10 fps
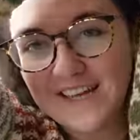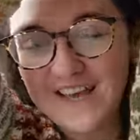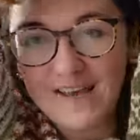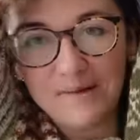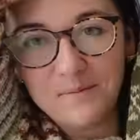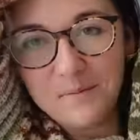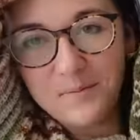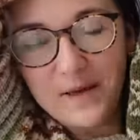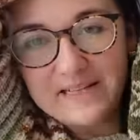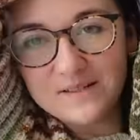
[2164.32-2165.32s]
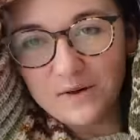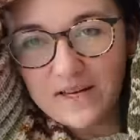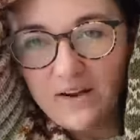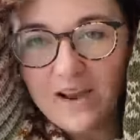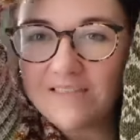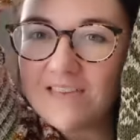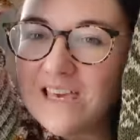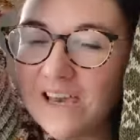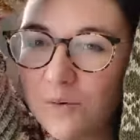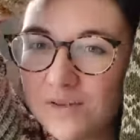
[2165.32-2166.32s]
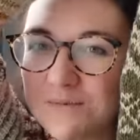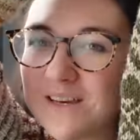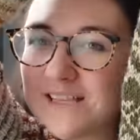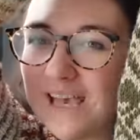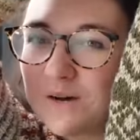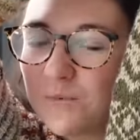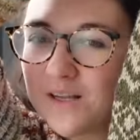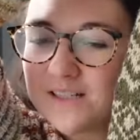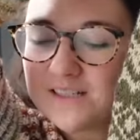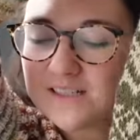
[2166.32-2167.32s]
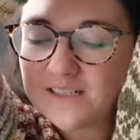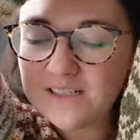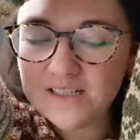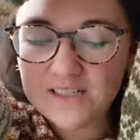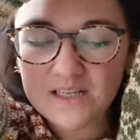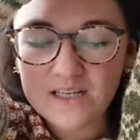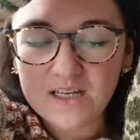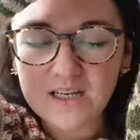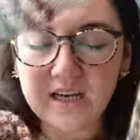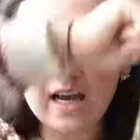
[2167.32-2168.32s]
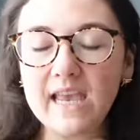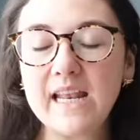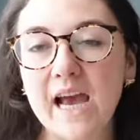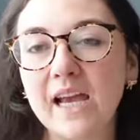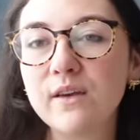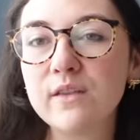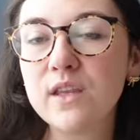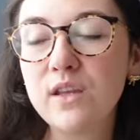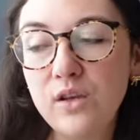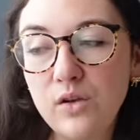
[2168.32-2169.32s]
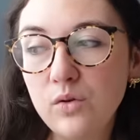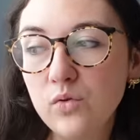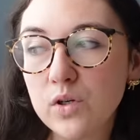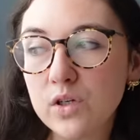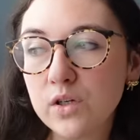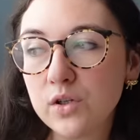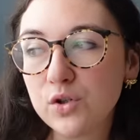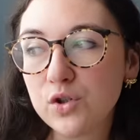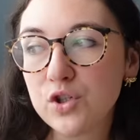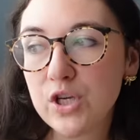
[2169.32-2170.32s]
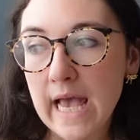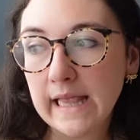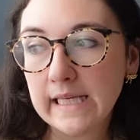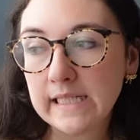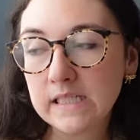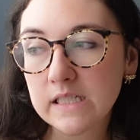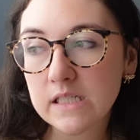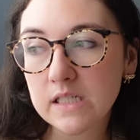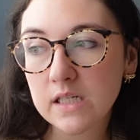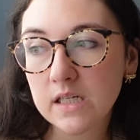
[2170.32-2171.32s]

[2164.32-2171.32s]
But I need to work out. I think I want to make a second one in either the new Shetland.